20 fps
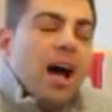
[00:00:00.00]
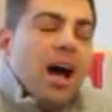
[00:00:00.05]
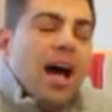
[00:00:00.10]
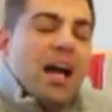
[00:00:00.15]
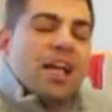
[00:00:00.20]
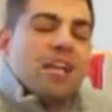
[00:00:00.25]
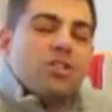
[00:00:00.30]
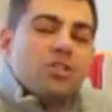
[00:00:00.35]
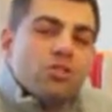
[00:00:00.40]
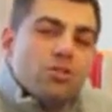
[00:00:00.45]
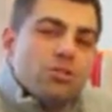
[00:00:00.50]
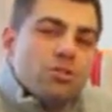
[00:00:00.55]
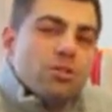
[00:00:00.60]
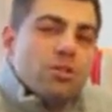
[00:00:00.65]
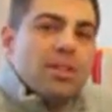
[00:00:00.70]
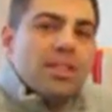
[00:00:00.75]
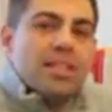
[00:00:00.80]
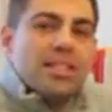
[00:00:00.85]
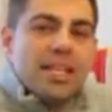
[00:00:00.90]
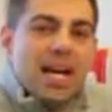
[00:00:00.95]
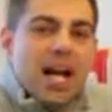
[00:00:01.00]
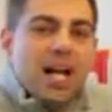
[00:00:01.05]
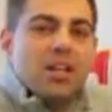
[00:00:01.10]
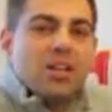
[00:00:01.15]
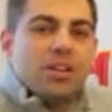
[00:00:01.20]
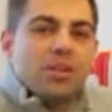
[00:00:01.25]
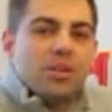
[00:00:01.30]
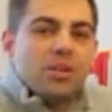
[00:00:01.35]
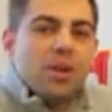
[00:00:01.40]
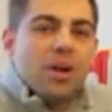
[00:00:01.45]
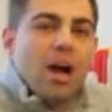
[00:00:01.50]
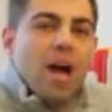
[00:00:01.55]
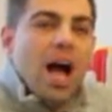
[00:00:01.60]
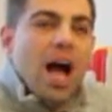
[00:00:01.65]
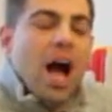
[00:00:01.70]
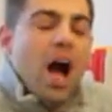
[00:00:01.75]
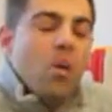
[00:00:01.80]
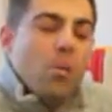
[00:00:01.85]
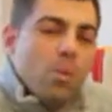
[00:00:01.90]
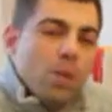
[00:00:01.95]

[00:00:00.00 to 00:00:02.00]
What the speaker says: I can truly tell you how